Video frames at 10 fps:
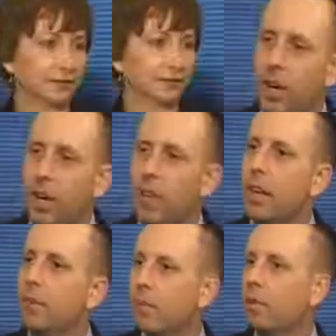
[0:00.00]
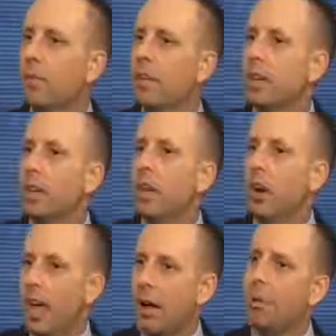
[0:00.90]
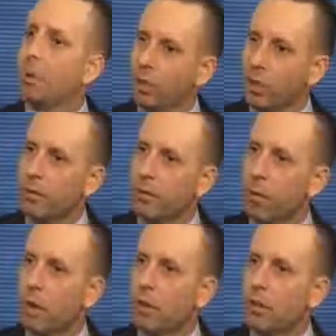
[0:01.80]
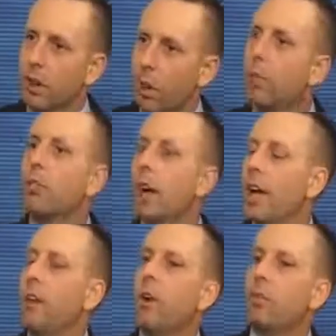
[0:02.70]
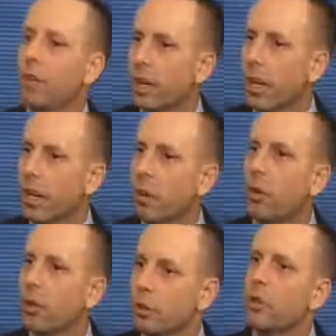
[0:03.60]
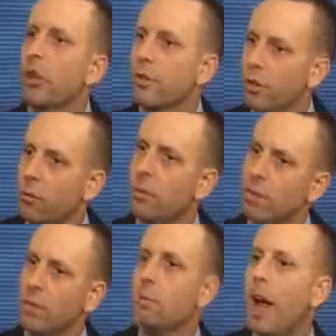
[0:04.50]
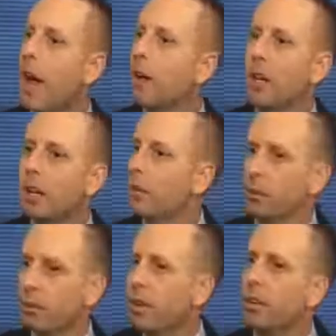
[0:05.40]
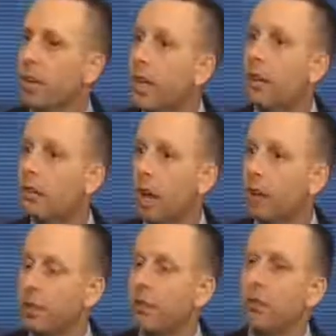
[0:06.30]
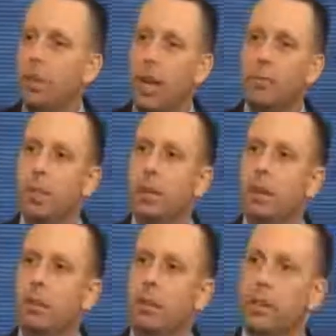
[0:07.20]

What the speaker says: Okay, and then is this something on Apple you're looking for over and over again, or are you just looking for the specific pattern and you'll trade it on any stock that you see it happening on?